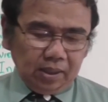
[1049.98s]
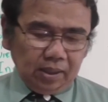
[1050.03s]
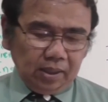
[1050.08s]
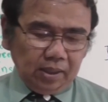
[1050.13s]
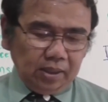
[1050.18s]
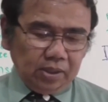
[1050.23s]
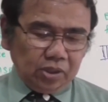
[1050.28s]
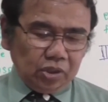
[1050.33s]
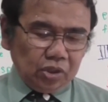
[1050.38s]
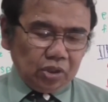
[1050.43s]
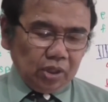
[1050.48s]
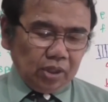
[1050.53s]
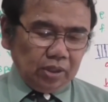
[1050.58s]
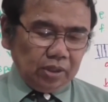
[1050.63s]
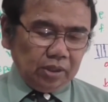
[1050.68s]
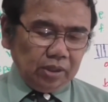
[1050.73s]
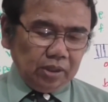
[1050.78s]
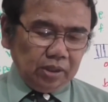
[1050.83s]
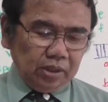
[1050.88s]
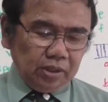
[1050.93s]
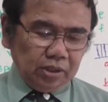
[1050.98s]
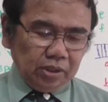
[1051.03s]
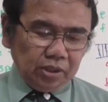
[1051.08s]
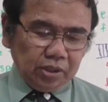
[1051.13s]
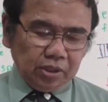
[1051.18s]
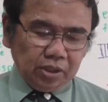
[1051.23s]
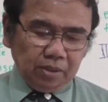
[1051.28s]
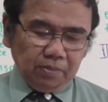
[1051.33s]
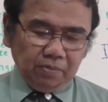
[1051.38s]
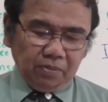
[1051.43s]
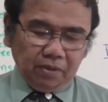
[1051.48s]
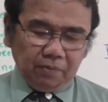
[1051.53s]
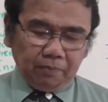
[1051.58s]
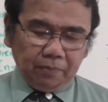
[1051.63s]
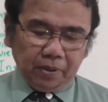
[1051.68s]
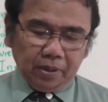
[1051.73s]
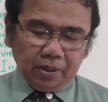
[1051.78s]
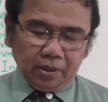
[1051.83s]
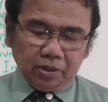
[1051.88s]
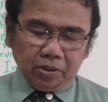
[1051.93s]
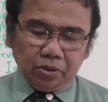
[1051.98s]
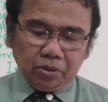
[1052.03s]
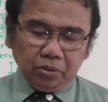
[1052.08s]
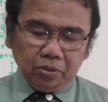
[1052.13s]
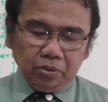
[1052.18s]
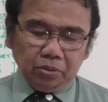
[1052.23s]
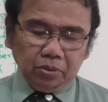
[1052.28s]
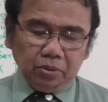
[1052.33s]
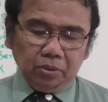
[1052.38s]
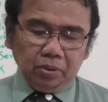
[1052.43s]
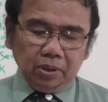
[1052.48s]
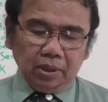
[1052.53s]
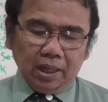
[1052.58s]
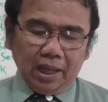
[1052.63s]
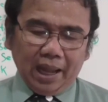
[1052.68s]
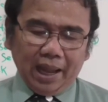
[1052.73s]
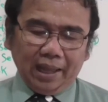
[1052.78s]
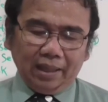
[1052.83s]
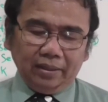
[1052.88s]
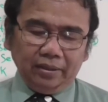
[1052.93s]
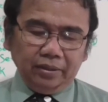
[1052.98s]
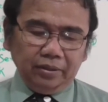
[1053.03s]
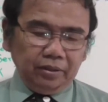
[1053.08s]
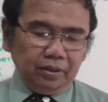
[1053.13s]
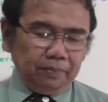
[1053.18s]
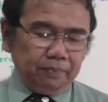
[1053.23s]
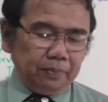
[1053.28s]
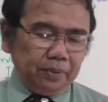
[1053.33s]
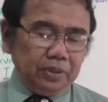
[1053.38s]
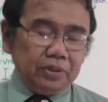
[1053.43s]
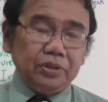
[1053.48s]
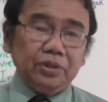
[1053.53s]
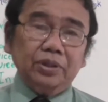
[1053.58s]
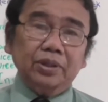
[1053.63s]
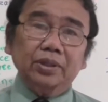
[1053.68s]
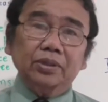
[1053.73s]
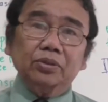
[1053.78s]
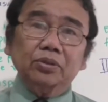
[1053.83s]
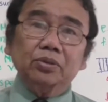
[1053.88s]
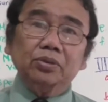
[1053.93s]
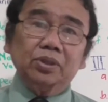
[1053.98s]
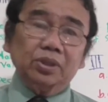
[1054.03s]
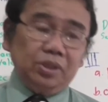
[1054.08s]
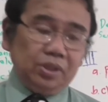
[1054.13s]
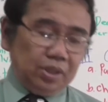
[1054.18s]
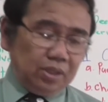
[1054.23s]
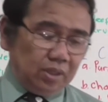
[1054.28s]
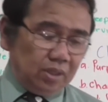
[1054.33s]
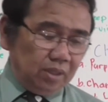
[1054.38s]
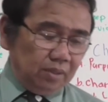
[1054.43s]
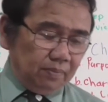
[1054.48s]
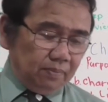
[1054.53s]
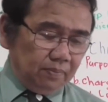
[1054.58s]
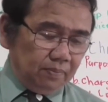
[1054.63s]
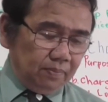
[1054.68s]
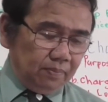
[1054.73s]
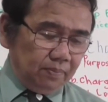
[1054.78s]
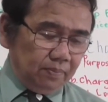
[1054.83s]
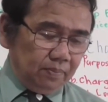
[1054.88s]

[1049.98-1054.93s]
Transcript: is charging a system refers to adding refrigerant to the system.